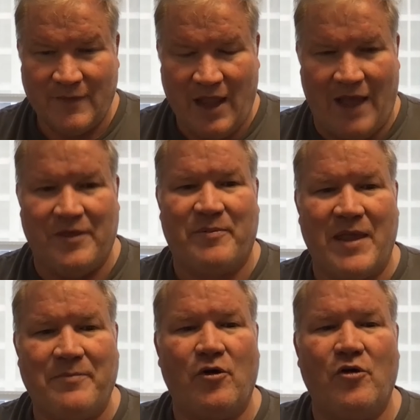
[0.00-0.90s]
And the
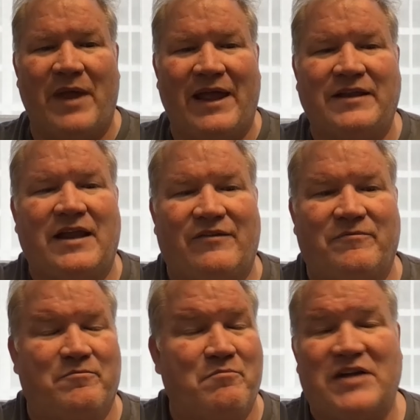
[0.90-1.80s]
people who made in
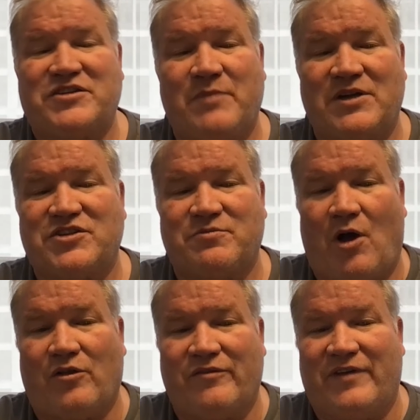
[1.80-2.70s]
much, much
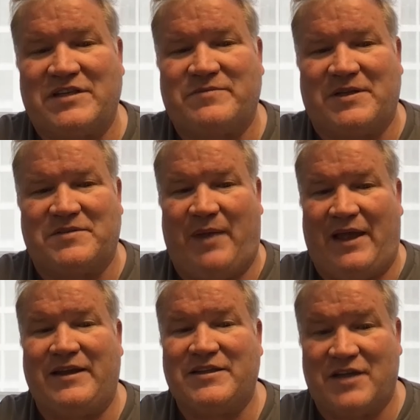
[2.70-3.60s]
smaller investments,
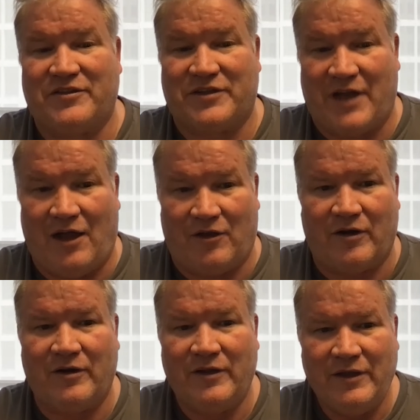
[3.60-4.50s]
pennies on the dollar,
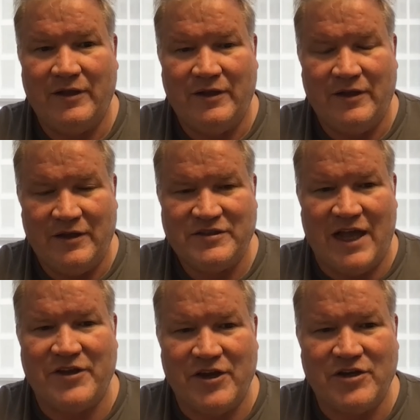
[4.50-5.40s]

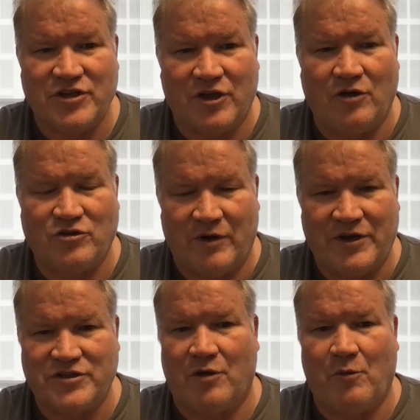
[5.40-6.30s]
10 years ago, 20 years
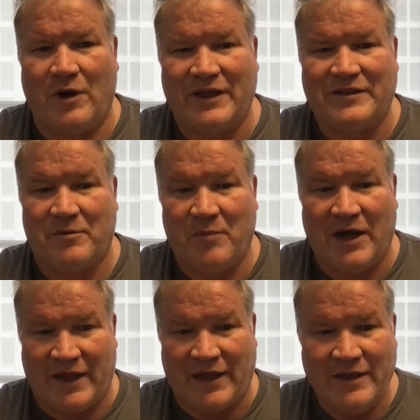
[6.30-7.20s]
ago, want to get their
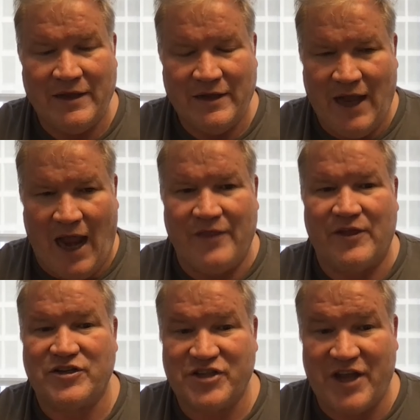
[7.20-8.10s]
money. And they're
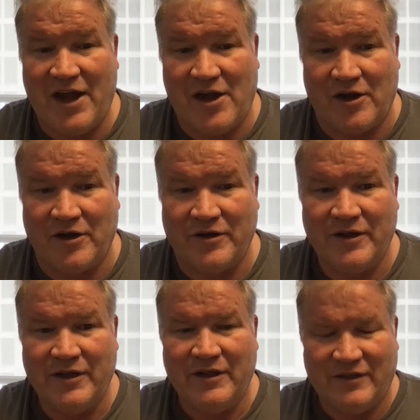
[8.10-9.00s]
scared
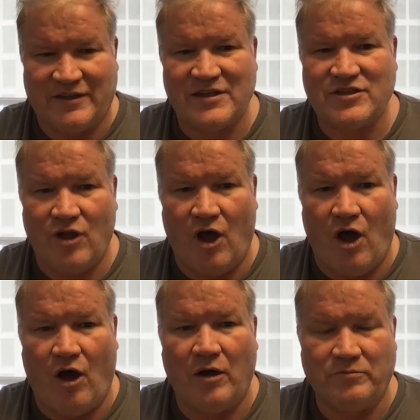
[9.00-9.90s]
that this
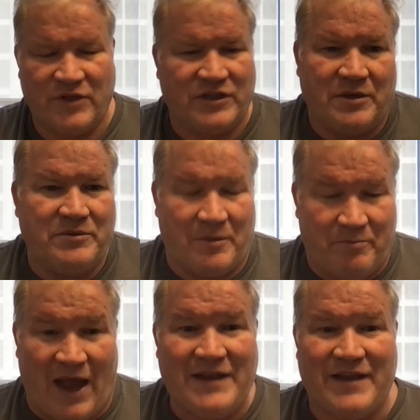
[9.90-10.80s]
law, that
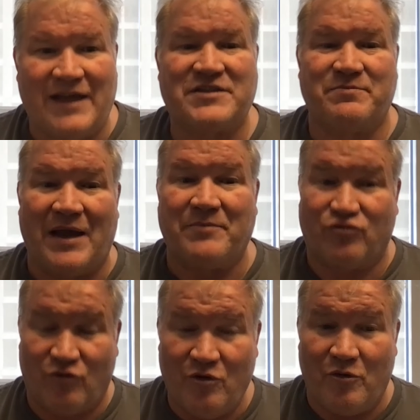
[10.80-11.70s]
ByteDance might
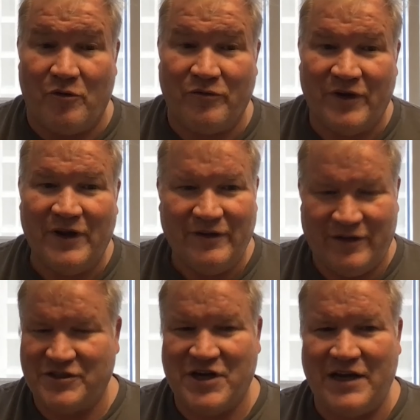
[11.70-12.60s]
prove
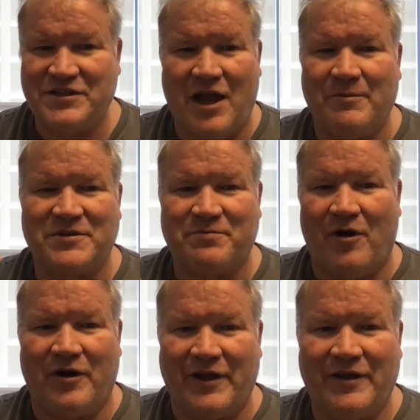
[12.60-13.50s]
that the Chinese Communist
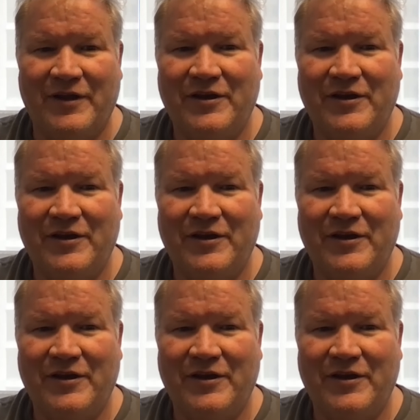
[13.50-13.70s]
Party